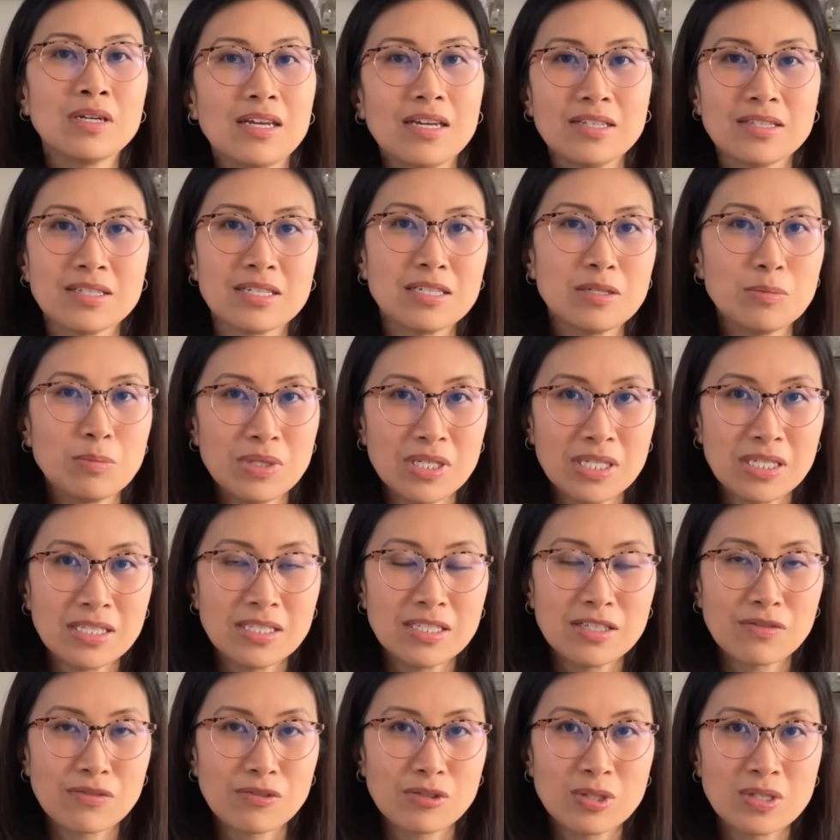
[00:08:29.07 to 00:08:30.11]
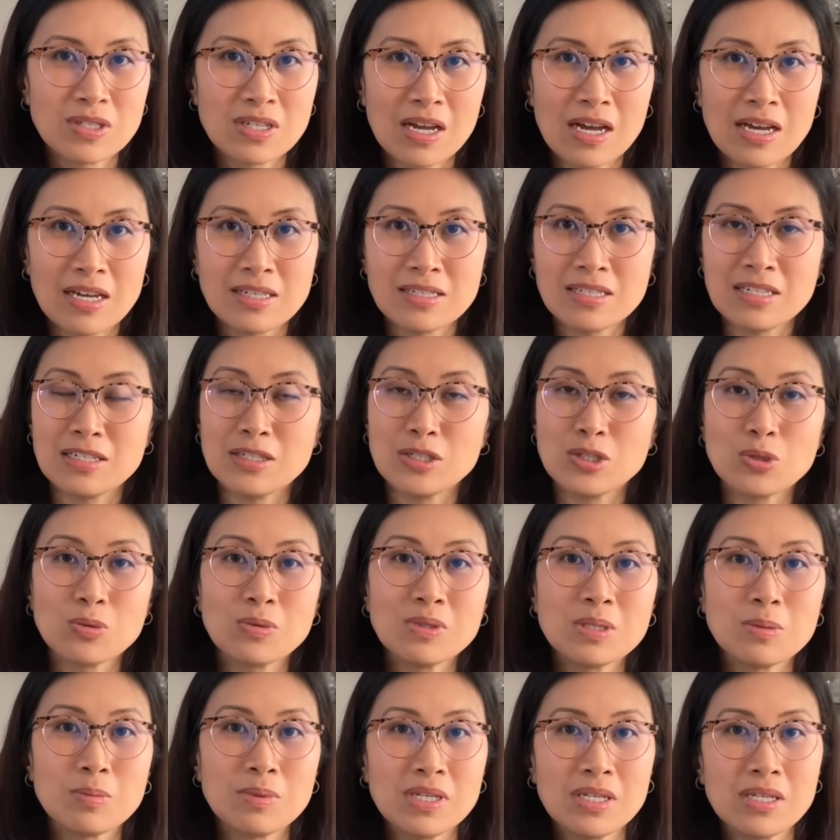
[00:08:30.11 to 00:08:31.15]
is going to be a different size in a
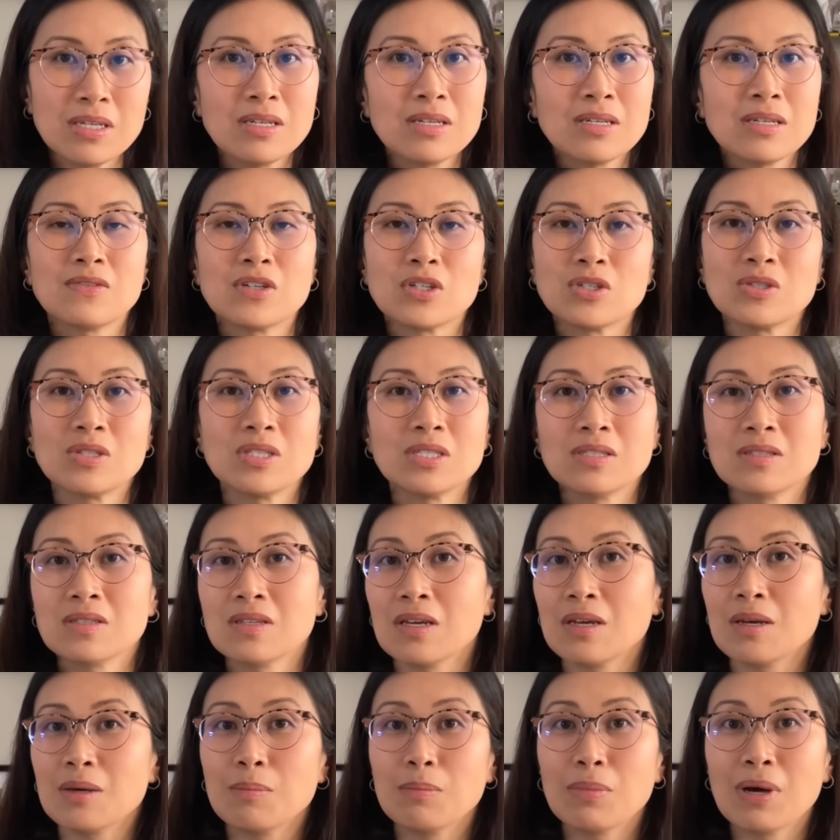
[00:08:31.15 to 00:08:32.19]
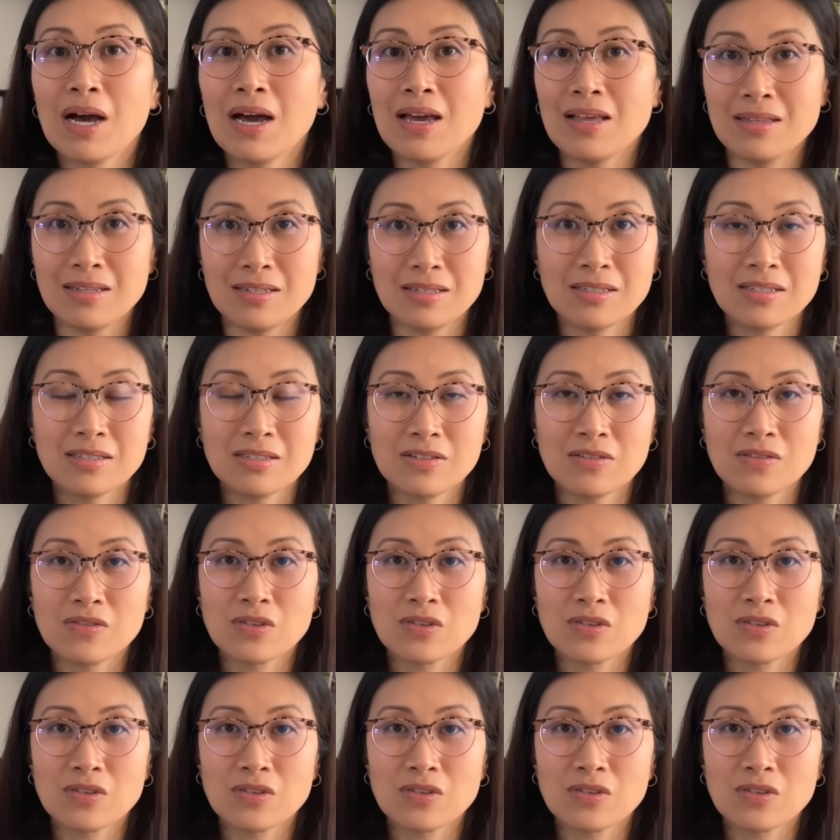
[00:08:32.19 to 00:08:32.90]
TWSBI versus a Pilot.